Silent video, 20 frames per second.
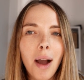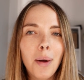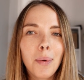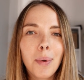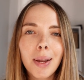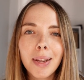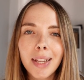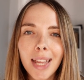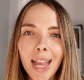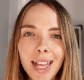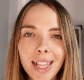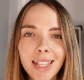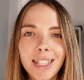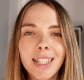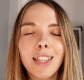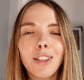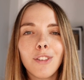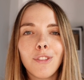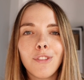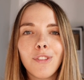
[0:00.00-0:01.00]
I won't get
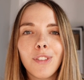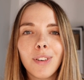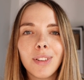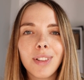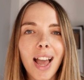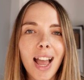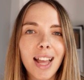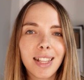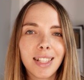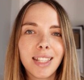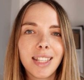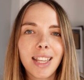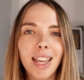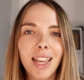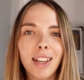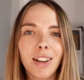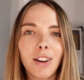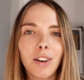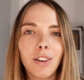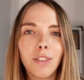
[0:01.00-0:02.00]
into the full
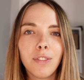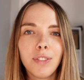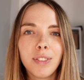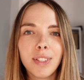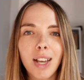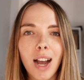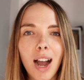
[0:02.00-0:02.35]
editing of